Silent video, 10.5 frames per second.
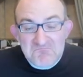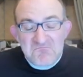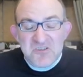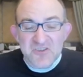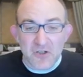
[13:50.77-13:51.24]

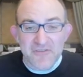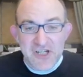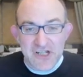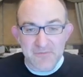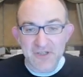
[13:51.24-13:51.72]

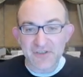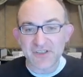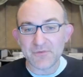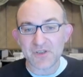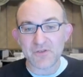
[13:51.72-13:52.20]
Stockfish and
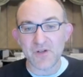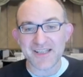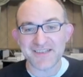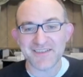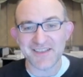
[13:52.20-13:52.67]
Komodo were
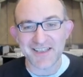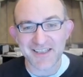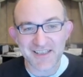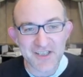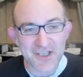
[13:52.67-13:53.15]
quite,
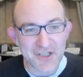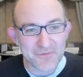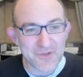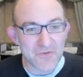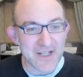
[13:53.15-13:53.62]
you
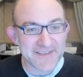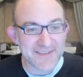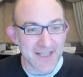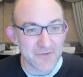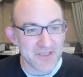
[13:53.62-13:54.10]
know, were quite
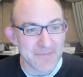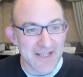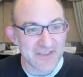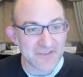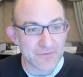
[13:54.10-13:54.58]
sanguine
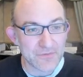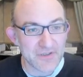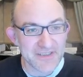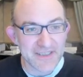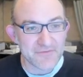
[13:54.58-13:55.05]
about it
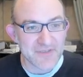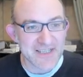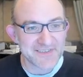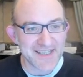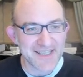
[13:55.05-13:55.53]
all. Didn't
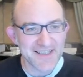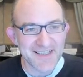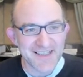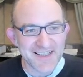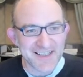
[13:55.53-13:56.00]
really see
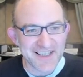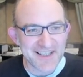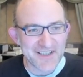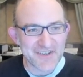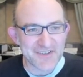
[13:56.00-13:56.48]

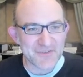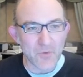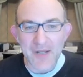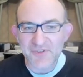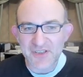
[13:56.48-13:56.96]
that
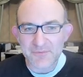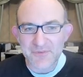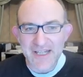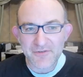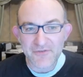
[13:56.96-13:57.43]
white was going to
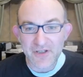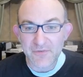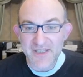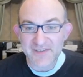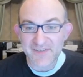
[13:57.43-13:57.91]
break from the
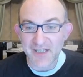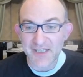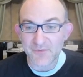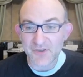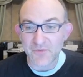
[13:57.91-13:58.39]

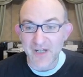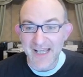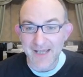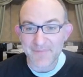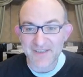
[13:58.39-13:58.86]
queenside, and were
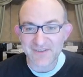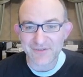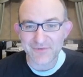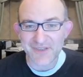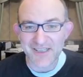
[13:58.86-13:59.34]
quite happy
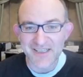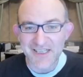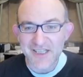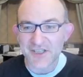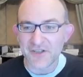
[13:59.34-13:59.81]
to,
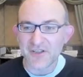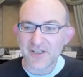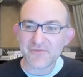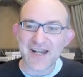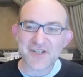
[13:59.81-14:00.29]
you know,
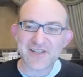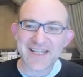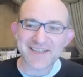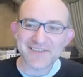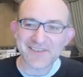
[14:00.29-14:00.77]

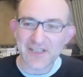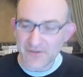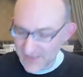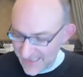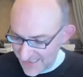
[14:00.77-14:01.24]
gradually and
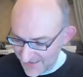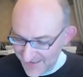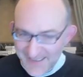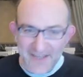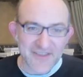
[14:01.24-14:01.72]
slowly
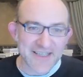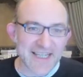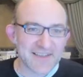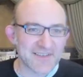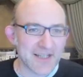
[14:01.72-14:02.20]
get the
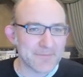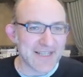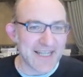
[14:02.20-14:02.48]
kingside play